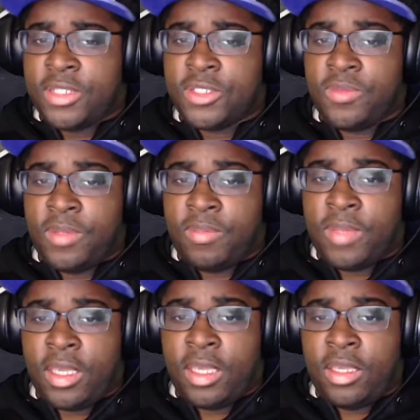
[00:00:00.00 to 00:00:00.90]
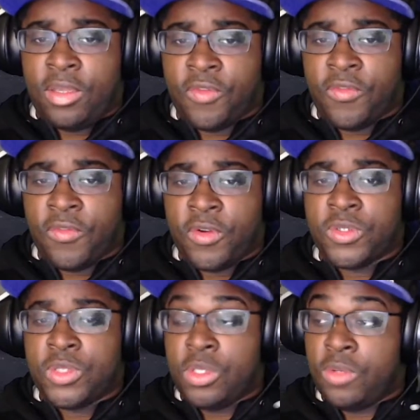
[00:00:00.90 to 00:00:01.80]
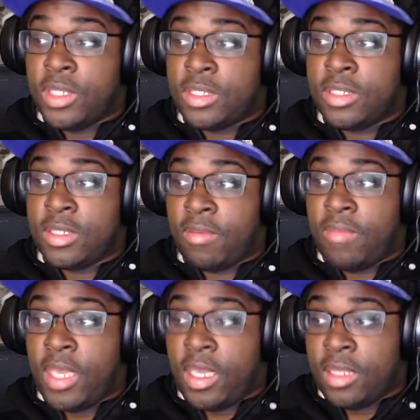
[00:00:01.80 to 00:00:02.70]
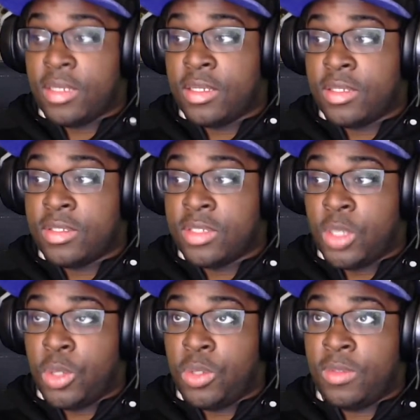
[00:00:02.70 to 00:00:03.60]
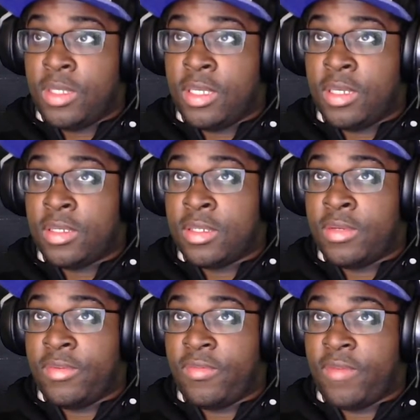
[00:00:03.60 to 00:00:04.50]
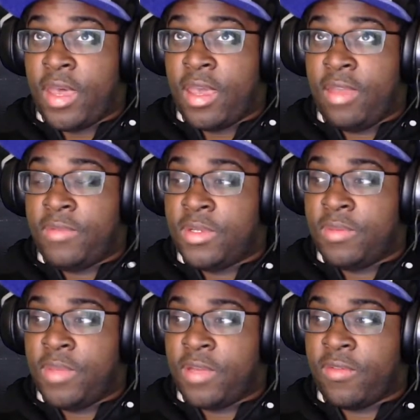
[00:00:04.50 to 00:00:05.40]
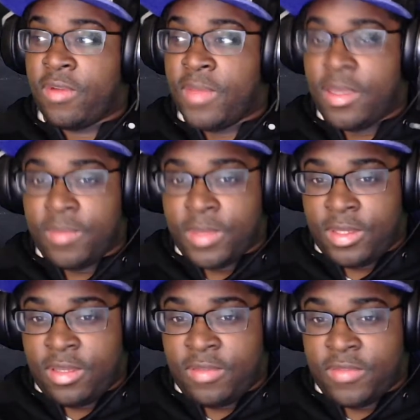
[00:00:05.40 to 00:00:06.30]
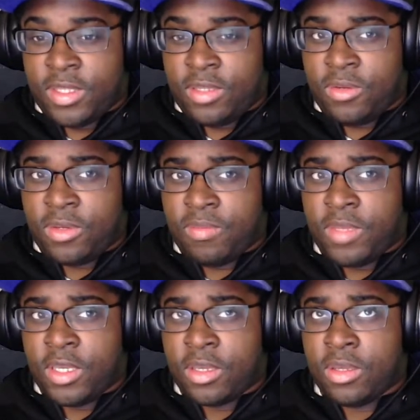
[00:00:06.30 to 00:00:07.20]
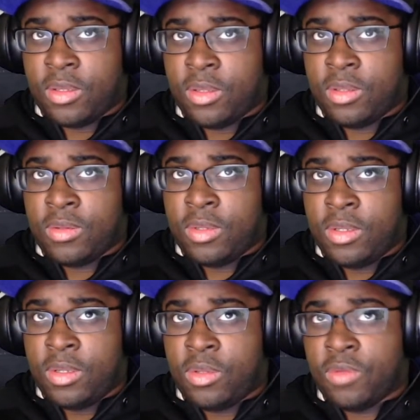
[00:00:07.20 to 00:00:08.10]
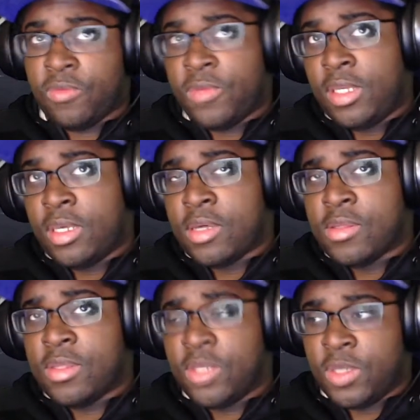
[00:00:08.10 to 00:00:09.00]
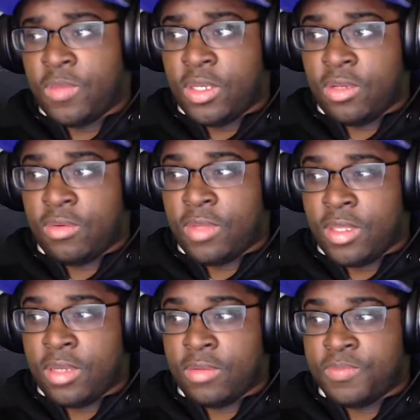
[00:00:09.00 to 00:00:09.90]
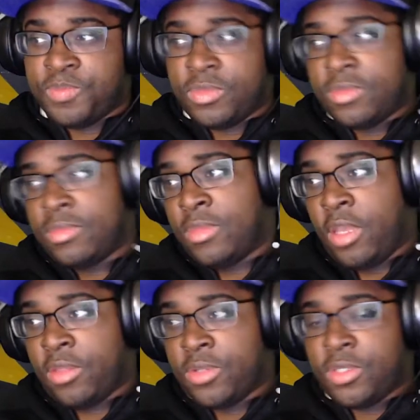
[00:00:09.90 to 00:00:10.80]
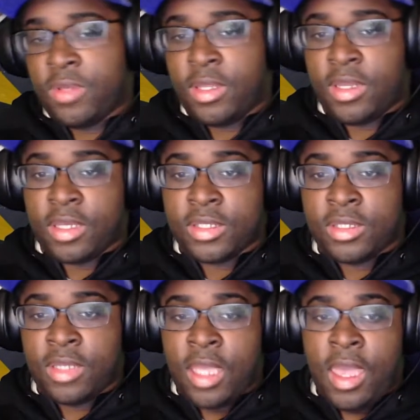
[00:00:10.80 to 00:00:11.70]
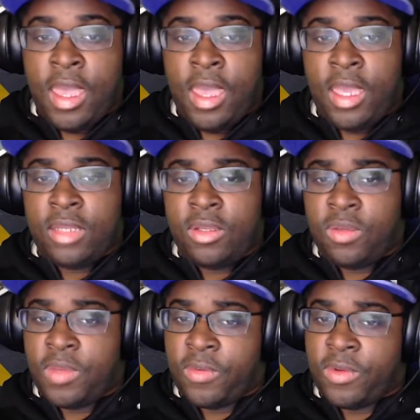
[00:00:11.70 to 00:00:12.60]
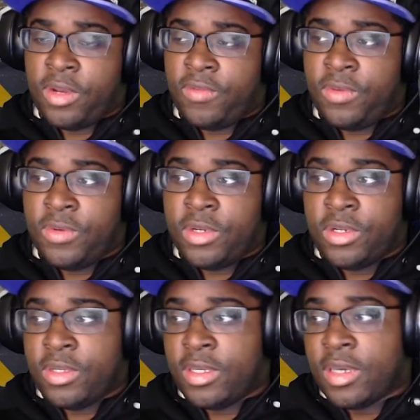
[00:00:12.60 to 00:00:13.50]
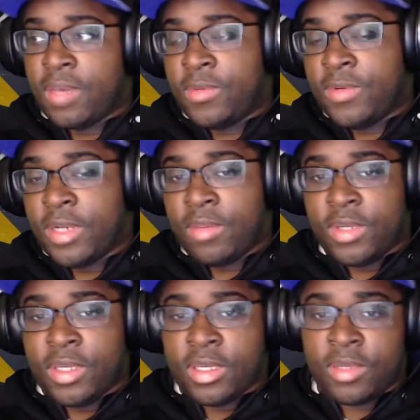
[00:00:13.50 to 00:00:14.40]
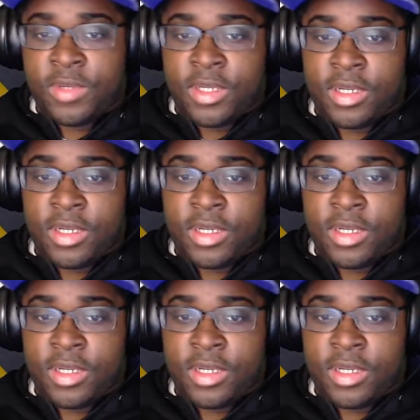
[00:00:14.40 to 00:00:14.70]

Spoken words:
you'll be picking your first units to command. So you get 5 to pick from, I believe. I think you can pick 3 on this menu and then the other 2 on the next. And you can pick whatever you want, or you can copy what I pick, but